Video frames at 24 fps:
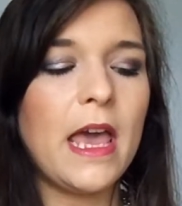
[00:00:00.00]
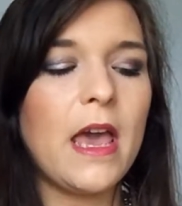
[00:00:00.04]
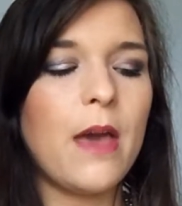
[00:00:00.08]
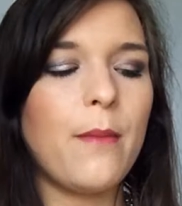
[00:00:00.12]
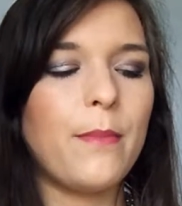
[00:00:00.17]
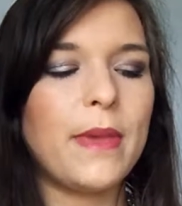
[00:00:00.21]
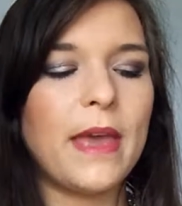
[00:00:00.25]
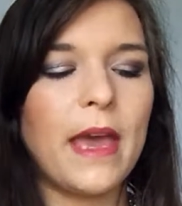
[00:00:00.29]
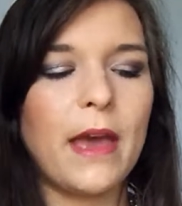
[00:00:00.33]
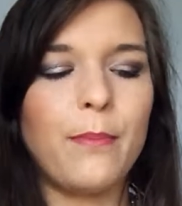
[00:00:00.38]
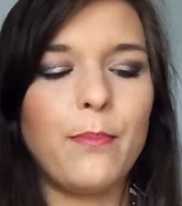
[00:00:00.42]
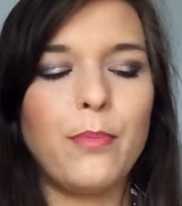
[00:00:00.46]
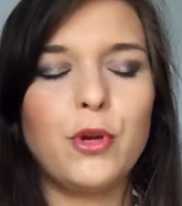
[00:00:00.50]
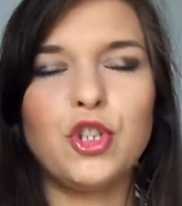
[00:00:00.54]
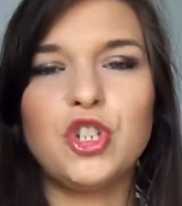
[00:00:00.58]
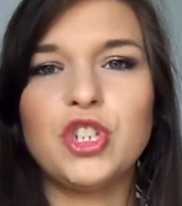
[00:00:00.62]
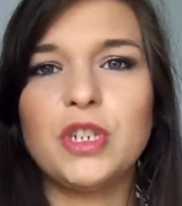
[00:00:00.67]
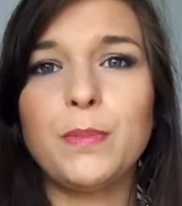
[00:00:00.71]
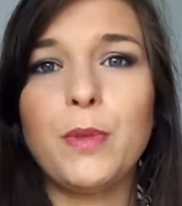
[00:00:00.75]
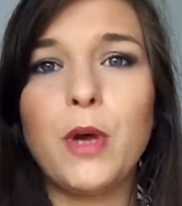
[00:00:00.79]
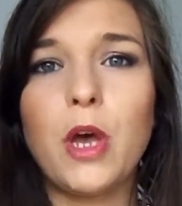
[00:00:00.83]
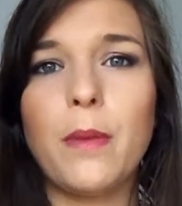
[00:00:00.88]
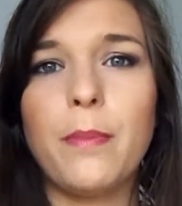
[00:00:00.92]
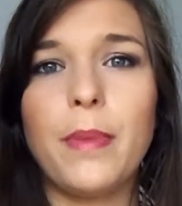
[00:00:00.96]
But yeah,
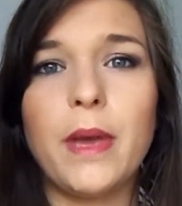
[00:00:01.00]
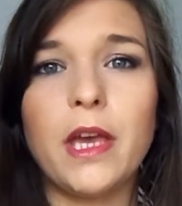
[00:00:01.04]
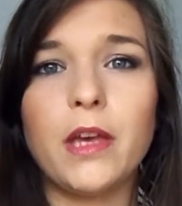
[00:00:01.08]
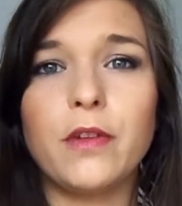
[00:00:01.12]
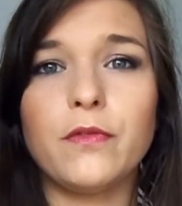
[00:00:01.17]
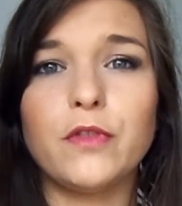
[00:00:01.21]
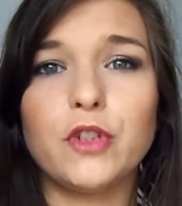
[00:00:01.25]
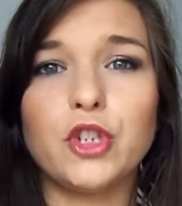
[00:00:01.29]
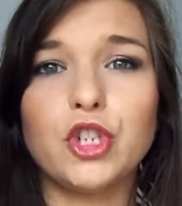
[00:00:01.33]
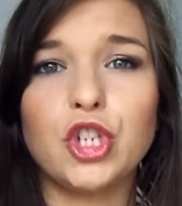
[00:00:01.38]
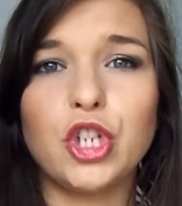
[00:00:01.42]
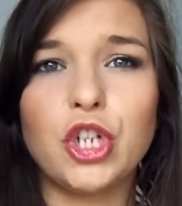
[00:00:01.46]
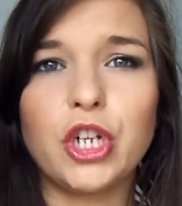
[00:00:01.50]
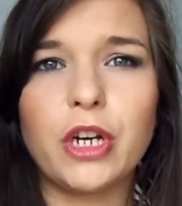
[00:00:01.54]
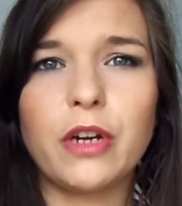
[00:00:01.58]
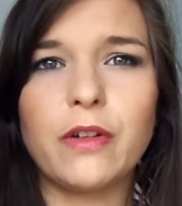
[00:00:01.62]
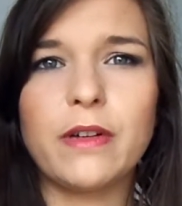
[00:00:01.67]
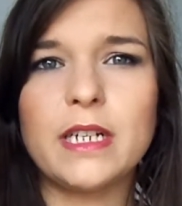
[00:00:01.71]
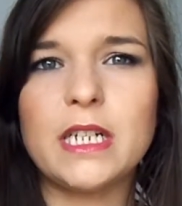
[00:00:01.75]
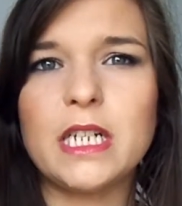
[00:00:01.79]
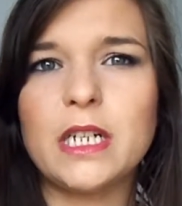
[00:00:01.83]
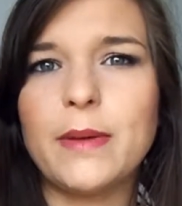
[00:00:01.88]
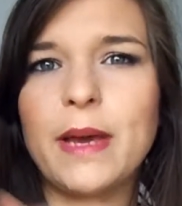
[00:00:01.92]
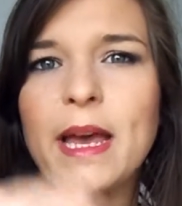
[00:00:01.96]
just put a bit of sugar
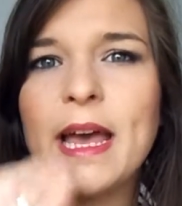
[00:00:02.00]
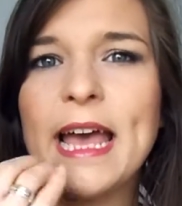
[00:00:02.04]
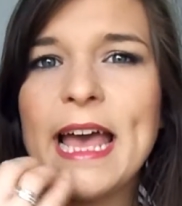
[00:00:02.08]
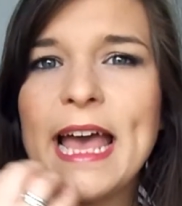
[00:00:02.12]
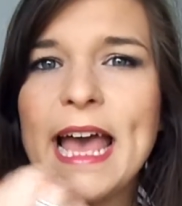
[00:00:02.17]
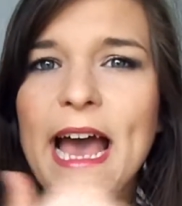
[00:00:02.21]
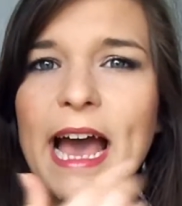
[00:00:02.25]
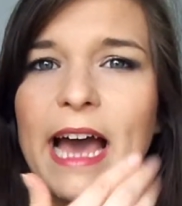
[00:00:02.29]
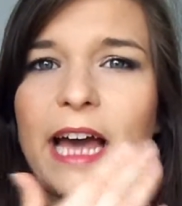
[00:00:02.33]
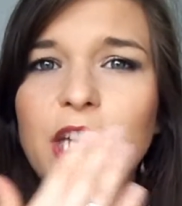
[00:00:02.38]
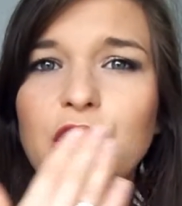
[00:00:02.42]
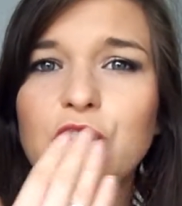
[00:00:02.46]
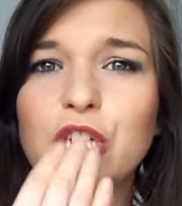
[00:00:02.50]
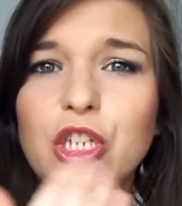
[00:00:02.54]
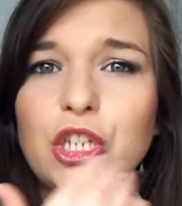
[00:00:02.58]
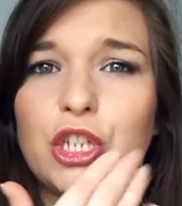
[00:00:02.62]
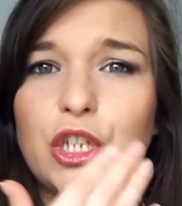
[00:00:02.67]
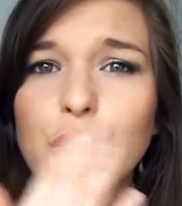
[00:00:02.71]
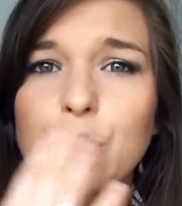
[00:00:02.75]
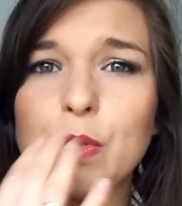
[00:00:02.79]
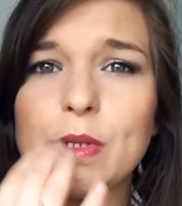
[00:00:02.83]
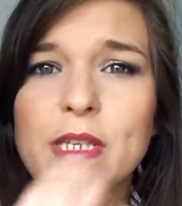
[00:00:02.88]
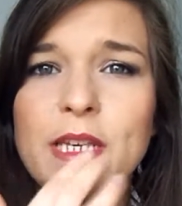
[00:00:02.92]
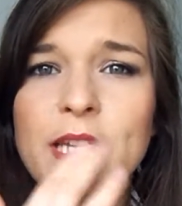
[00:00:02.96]
into it and
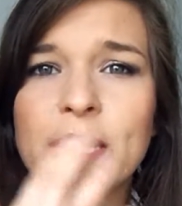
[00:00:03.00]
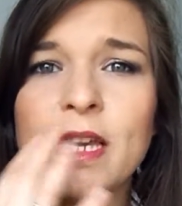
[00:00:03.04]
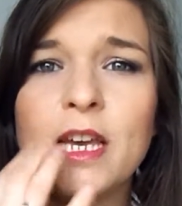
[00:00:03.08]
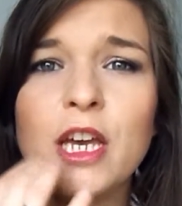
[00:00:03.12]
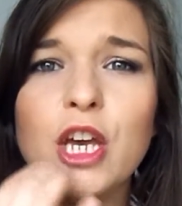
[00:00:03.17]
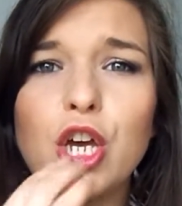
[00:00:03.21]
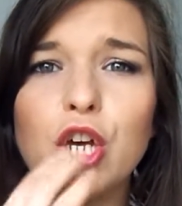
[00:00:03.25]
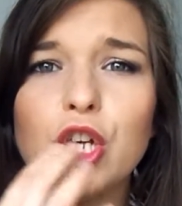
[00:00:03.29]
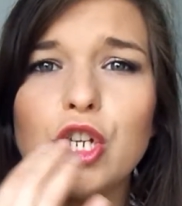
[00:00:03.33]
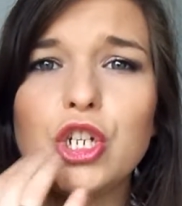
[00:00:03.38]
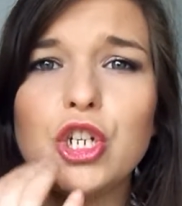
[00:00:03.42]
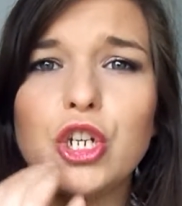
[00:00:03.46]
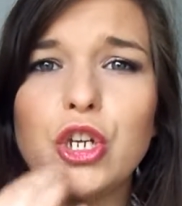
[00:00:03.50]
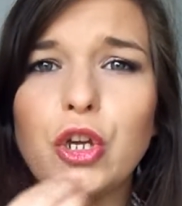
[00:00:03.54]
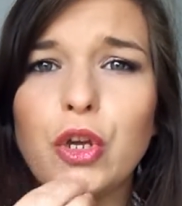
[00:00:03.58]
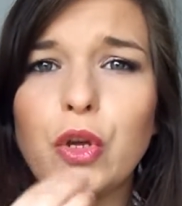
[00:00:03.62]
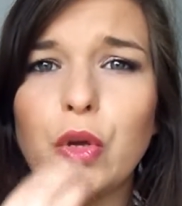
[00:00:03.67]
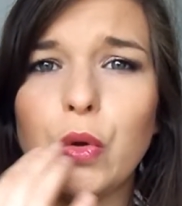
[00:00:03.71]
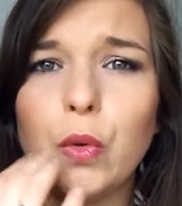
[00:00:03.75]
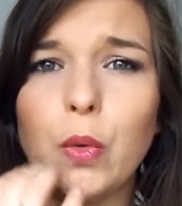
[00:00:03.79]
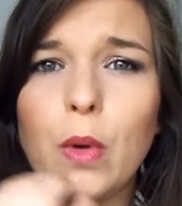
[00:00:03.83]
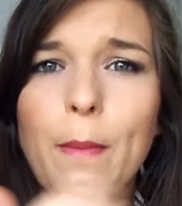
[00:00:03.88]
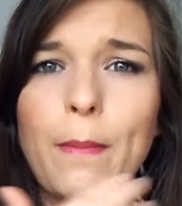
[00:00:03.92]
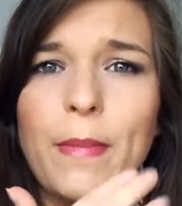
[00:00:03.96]
use it
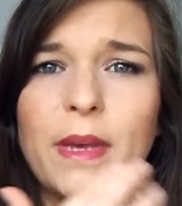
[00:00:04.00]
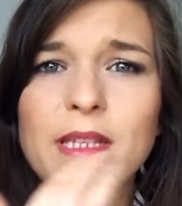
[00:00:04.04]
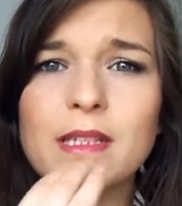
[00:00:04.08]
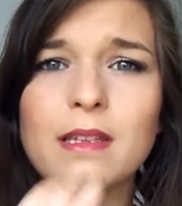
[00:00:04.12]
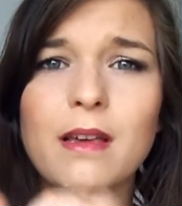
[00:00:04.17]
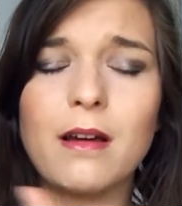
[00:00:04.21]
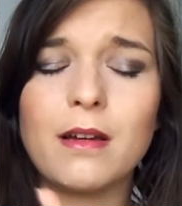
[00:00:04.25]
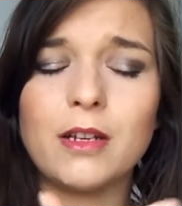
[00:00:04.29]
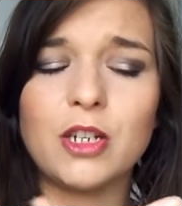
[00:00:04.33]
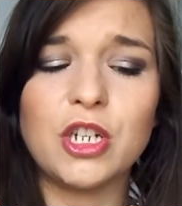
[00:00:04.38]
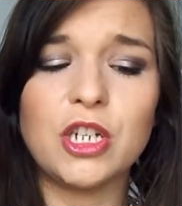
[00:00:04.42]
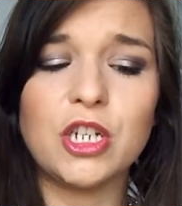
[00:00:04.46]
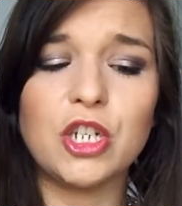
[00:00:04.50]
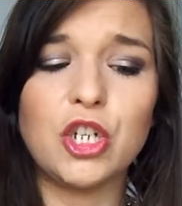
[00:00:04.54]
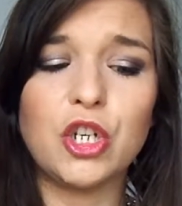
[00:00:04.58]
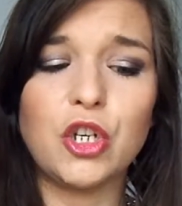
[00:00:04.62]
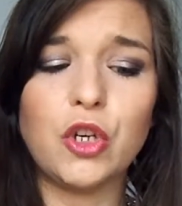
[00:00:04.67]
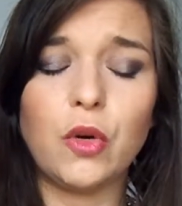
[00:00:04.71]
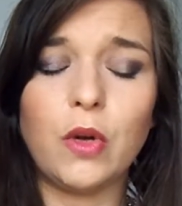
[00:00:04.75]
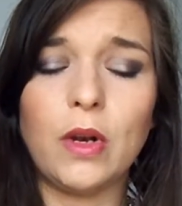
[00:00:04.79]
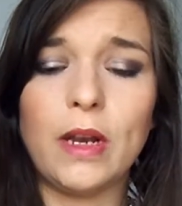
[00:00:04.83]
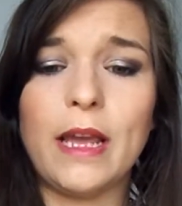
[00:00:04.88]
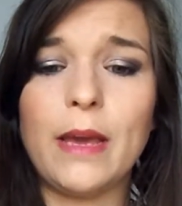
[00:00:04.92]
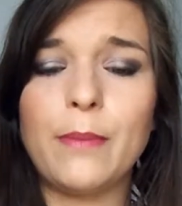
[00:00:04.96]
to massage into
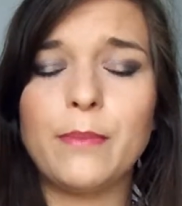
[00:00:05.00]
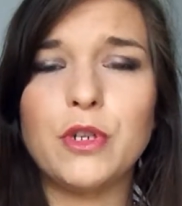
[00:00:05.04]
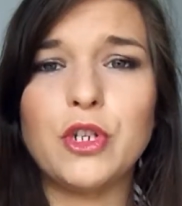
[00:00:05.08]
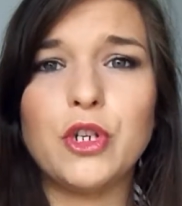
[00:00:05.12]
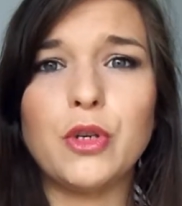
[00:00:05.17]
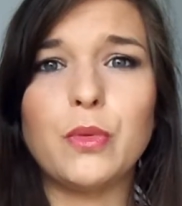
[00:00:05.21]
your lips.